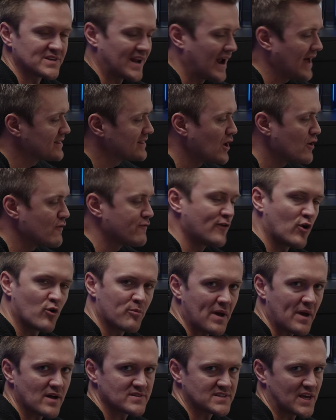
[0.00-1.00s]
And I love
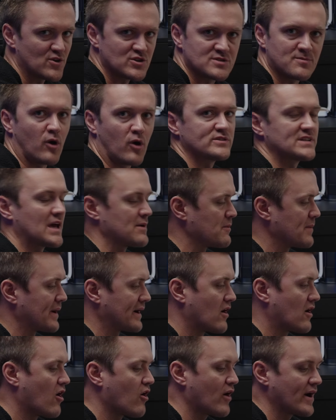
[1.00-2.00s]
phone mounts. I use them all the time in
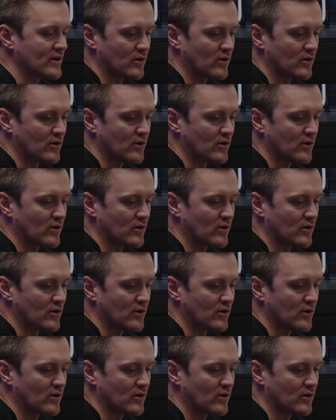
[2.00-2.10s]
my car.